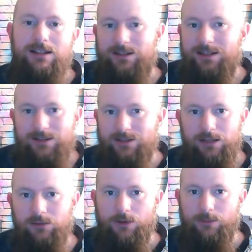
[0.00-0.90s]
So they just
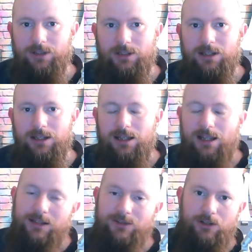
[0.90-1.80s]
killed them.
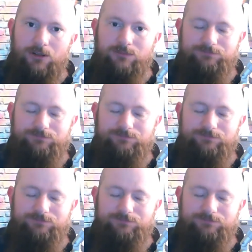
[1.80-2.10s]
So